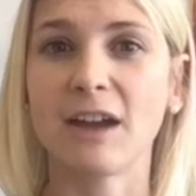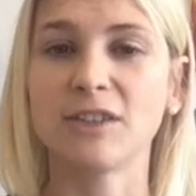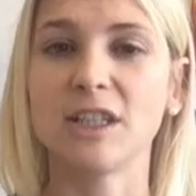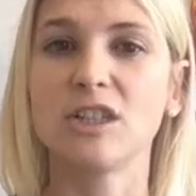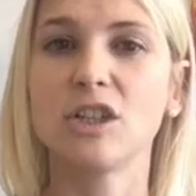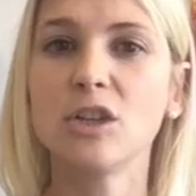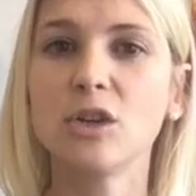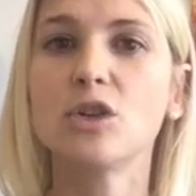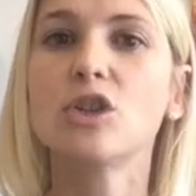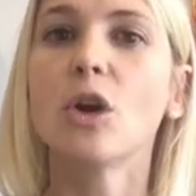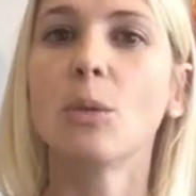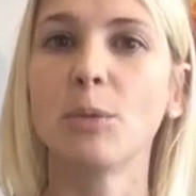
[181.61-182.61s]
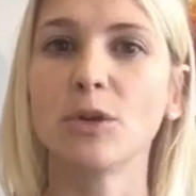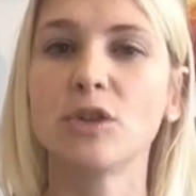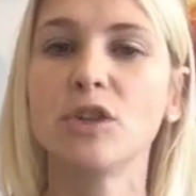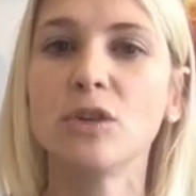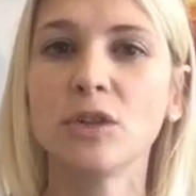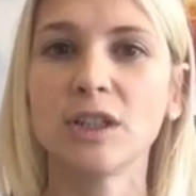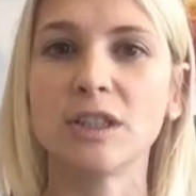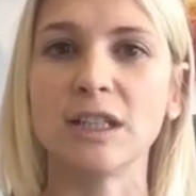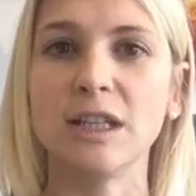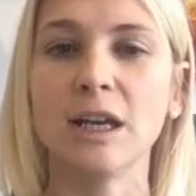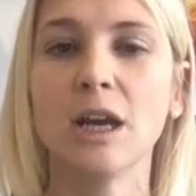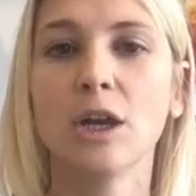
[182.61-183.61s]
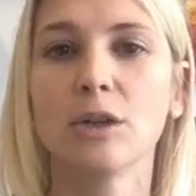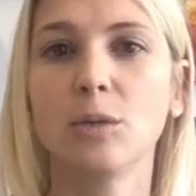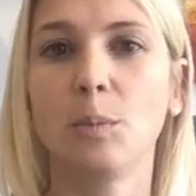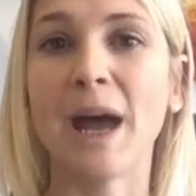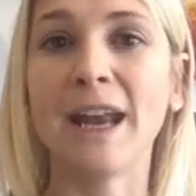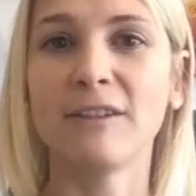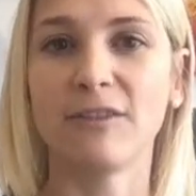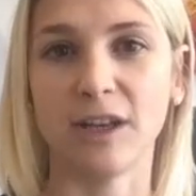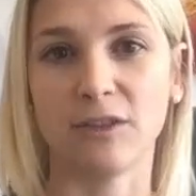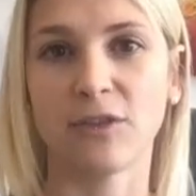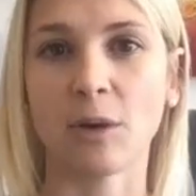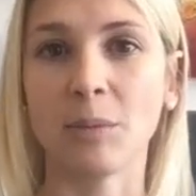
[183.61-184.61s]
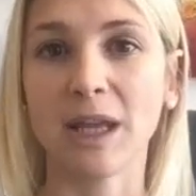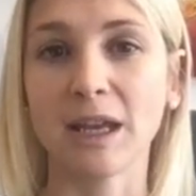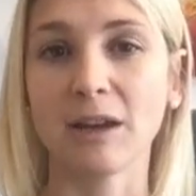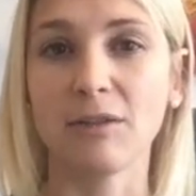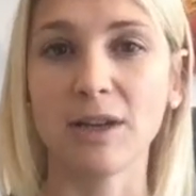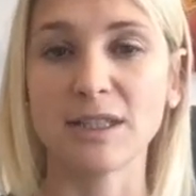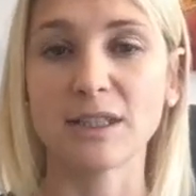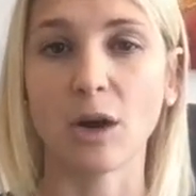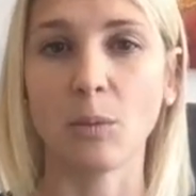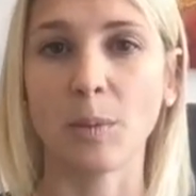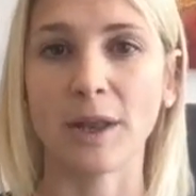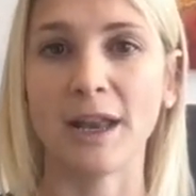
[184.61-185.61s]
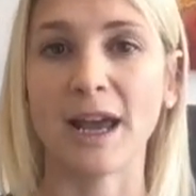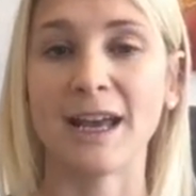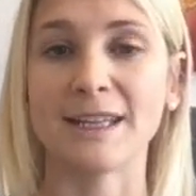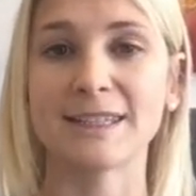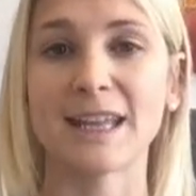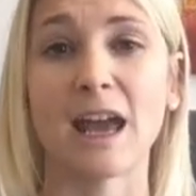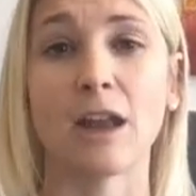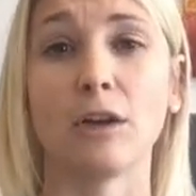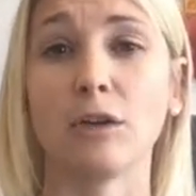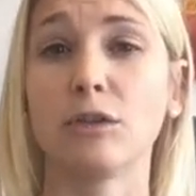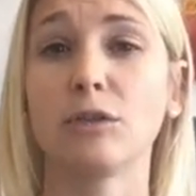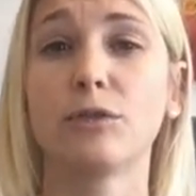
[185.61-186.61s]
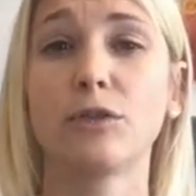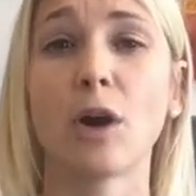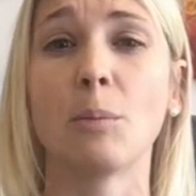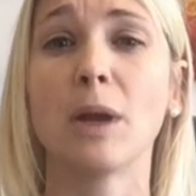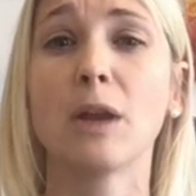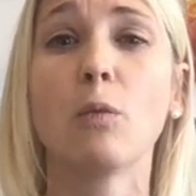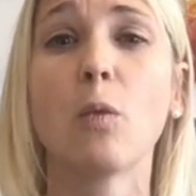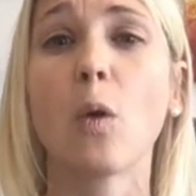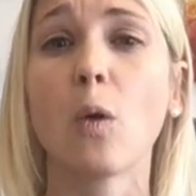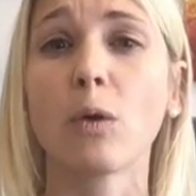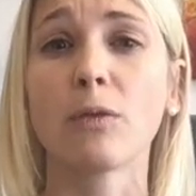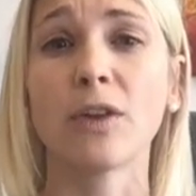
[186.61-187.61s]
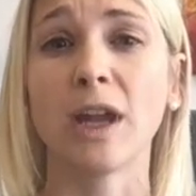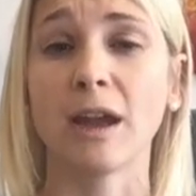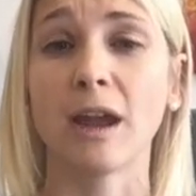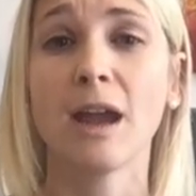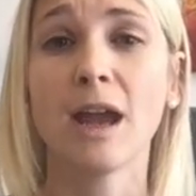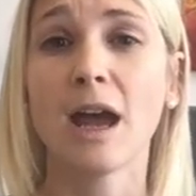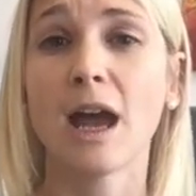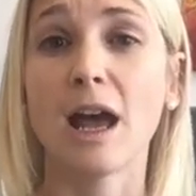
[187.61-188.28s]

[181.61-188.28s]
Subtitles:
have this huge opportunity to benefit from increased openness and from involving